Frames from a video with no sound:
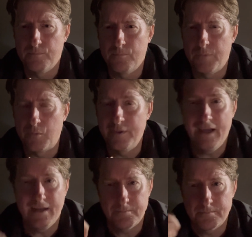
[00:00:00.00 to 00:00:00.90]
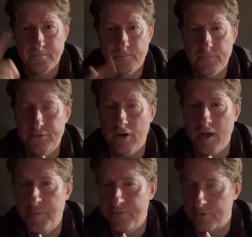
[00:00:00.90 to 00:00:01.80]
But when that starter
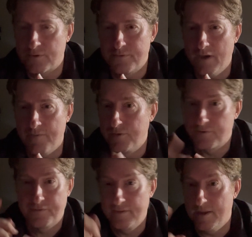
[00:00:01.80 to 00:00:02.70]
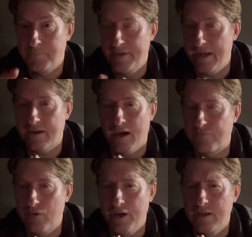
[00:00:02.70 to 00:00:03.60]
pistol goes off, you'll see them take
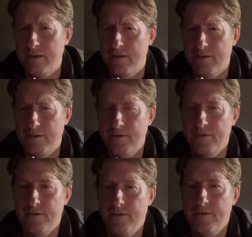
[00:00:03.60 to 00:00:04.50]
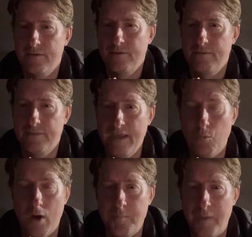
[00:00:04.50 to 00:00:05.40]
off running. They
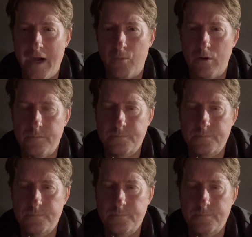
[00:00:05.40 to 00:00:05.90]
want power.